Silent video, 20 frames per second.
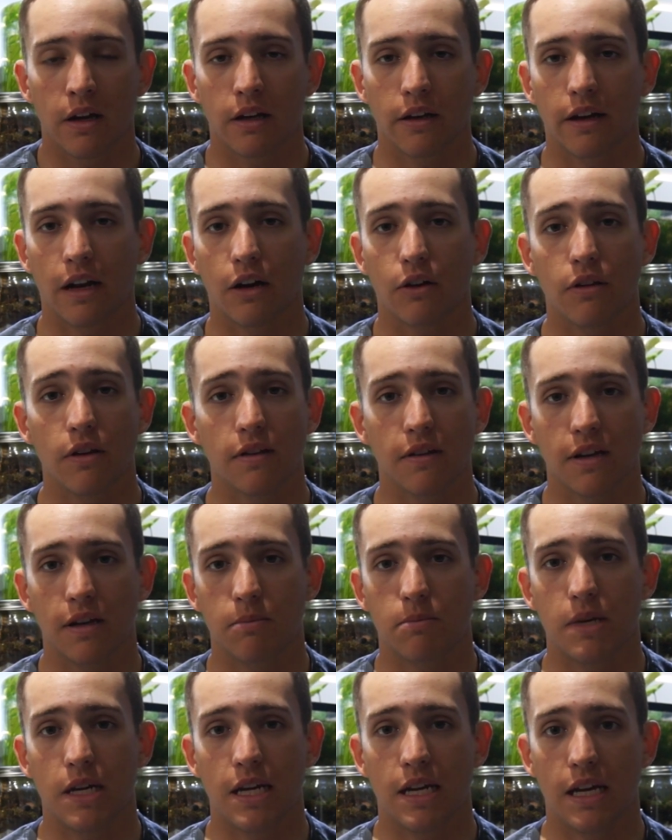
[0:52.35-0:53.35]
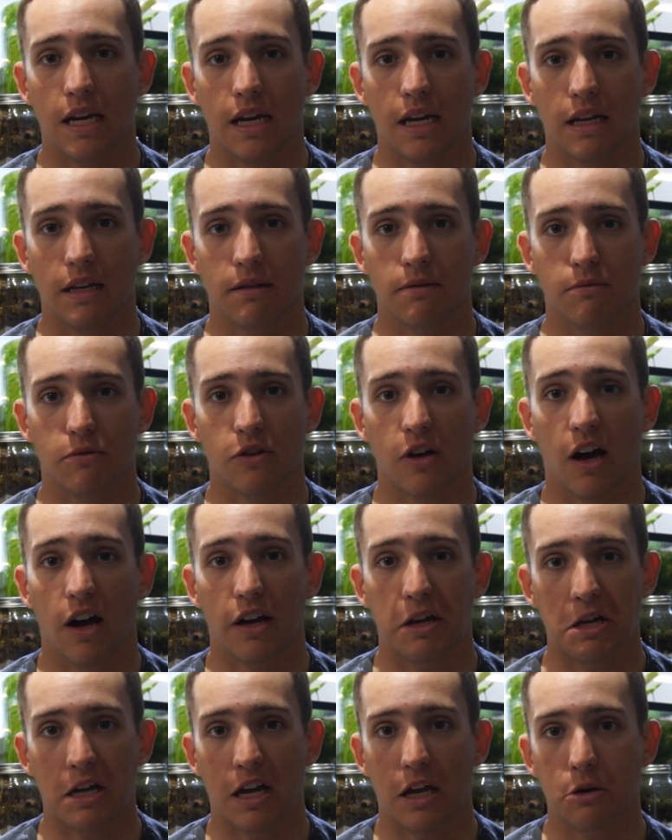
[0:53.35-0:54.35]
Now, this can be
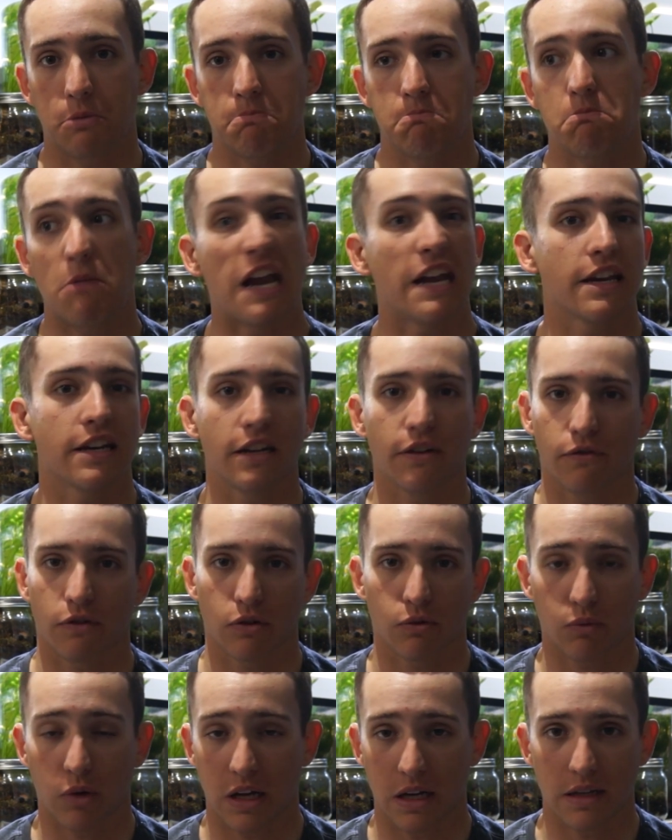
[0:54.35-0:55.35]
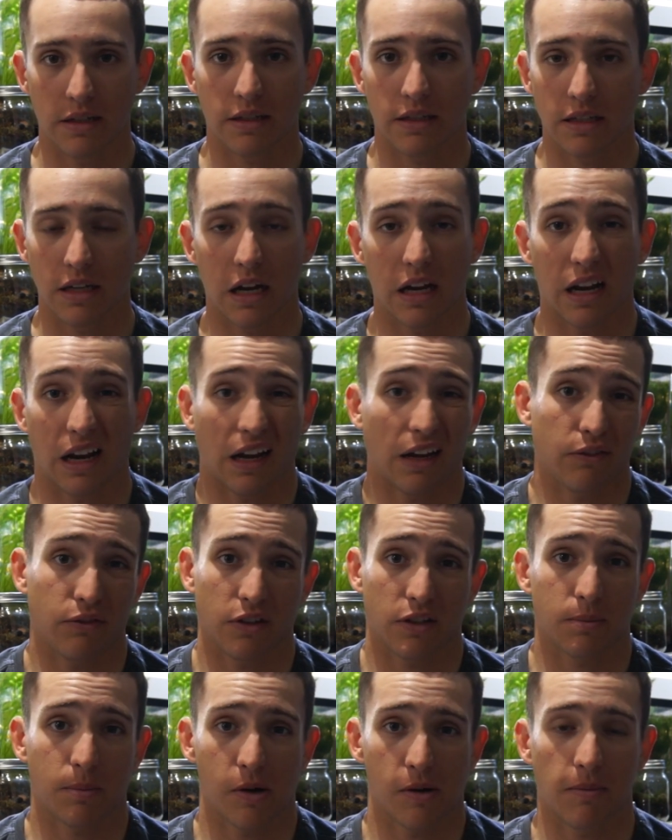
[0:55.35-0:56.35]
done in many different ways, and I've
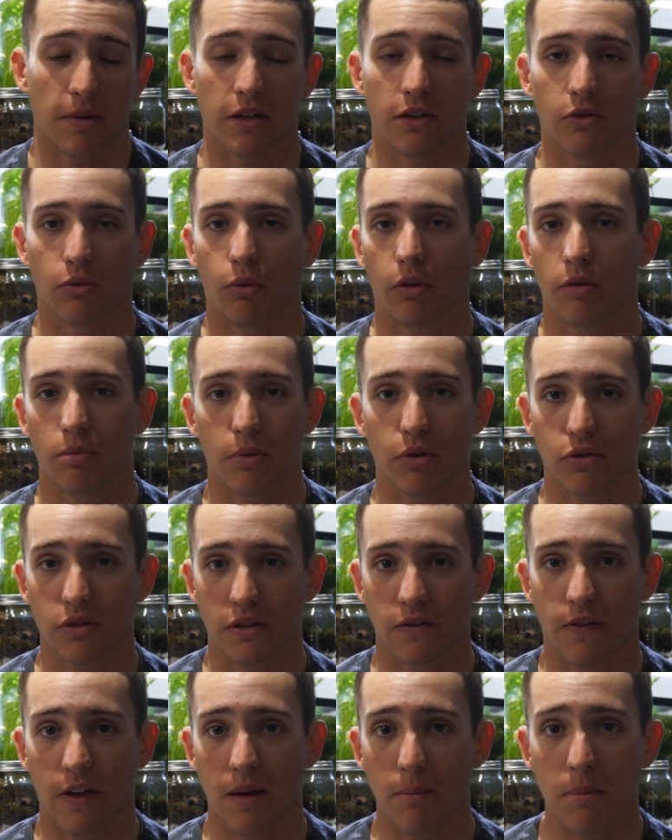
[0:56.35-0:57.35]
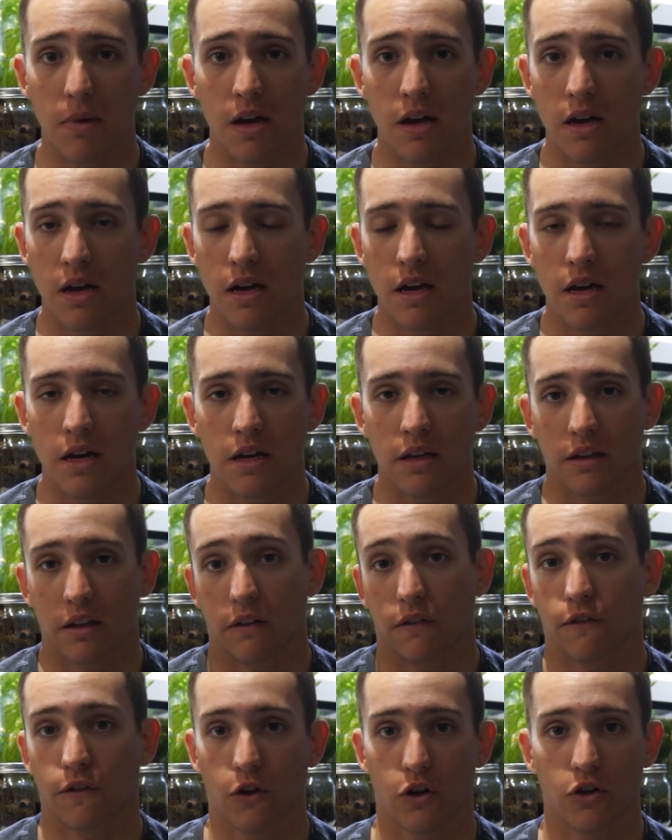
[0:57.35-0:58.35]
experimented with most of them.
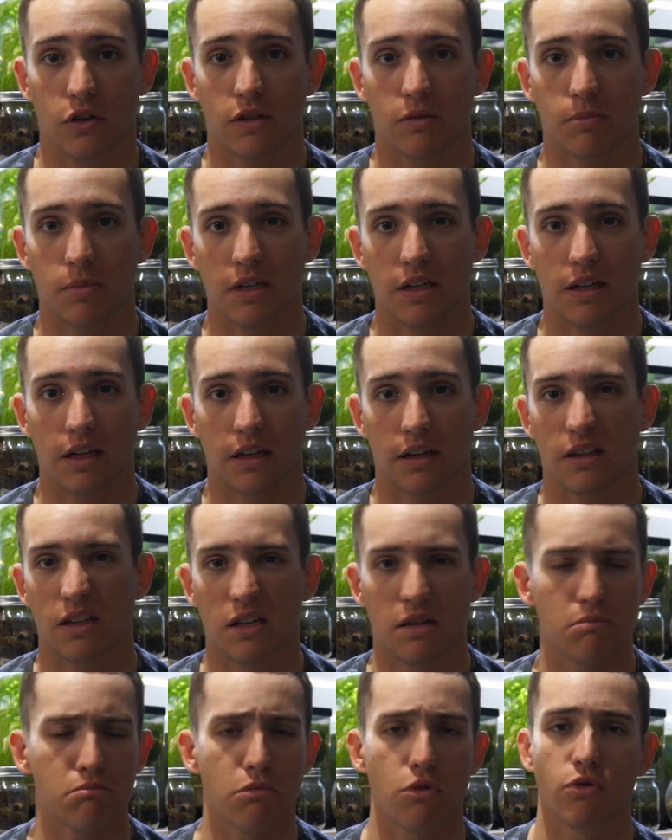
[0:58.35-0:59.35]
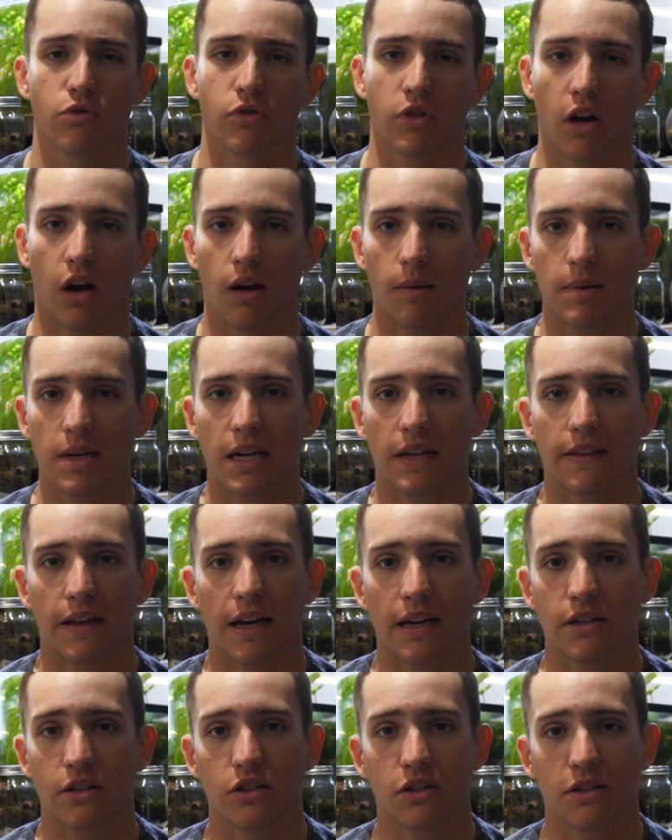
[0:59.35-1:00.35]
The first being the most common, and
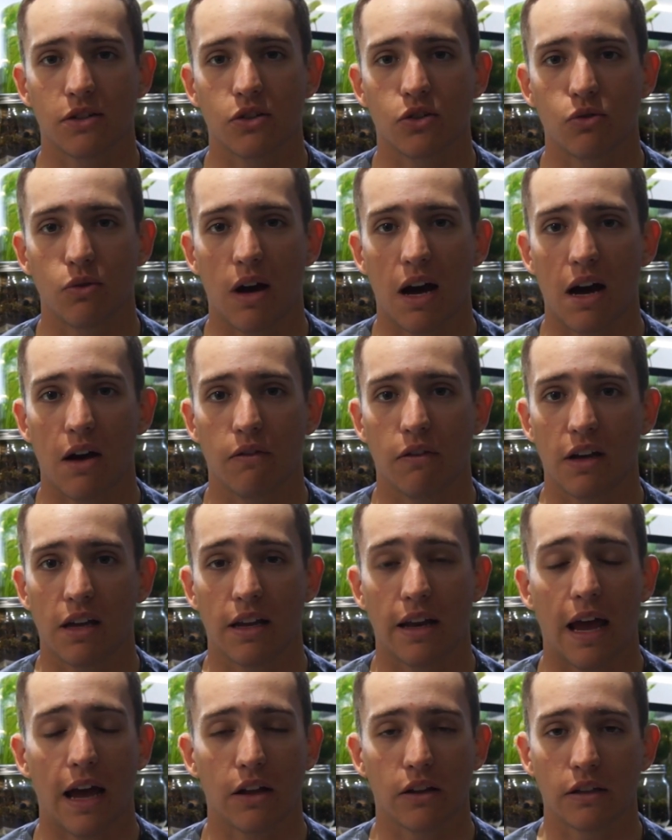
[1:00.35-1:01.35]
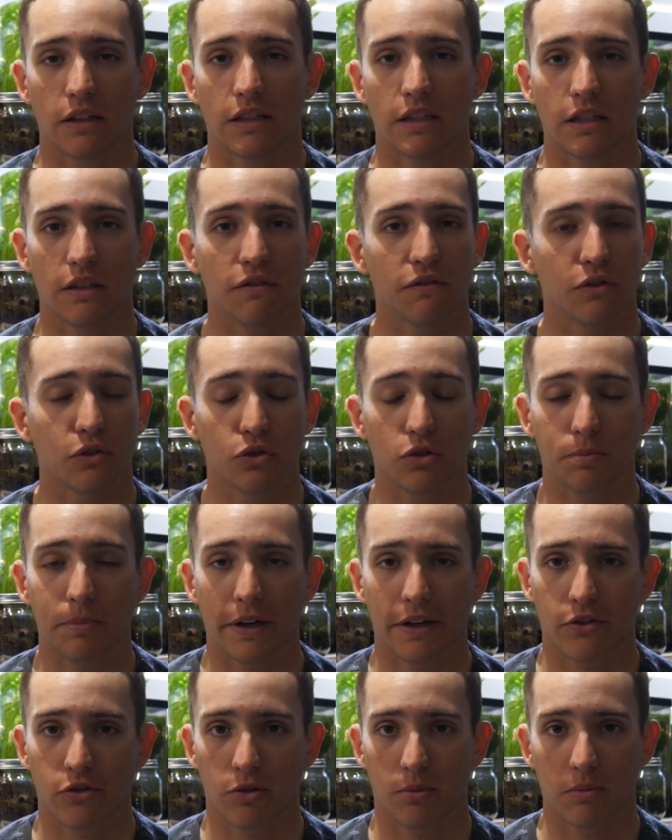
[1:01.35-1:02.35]
that is just to have an LED full
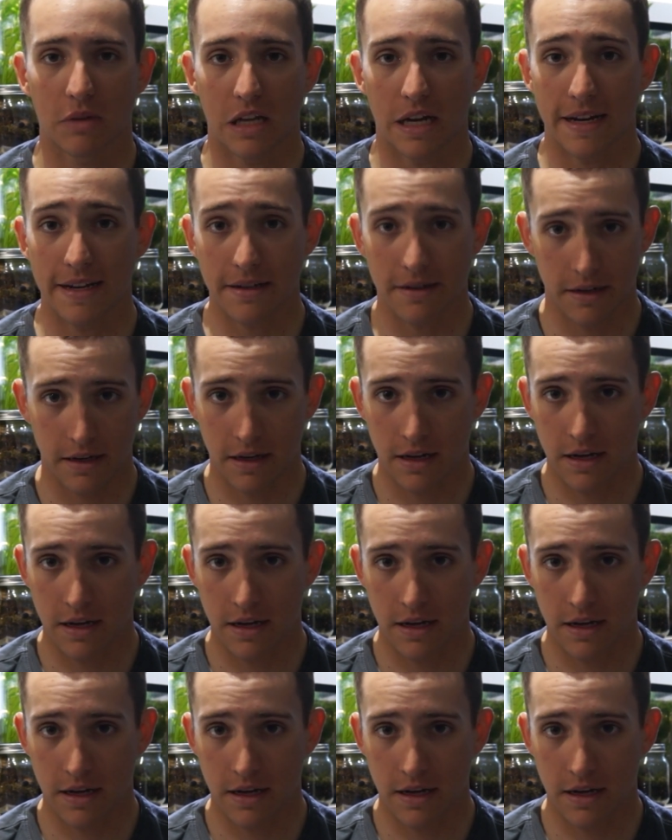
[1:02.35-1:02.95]
spectrum light